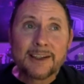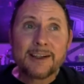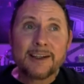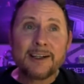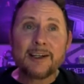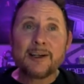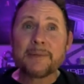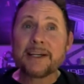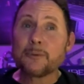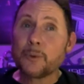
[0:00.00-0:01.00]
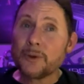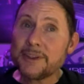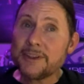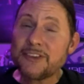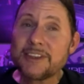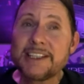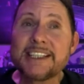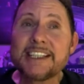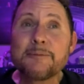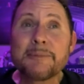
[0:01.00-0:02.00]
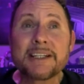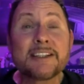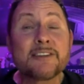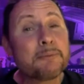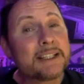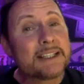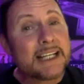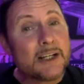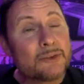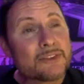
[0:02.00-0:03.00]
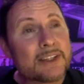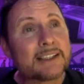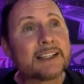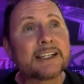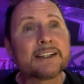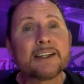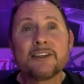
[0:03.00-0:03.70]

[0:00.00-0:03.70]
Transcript: And word is Sheila E. may even be in the house that night.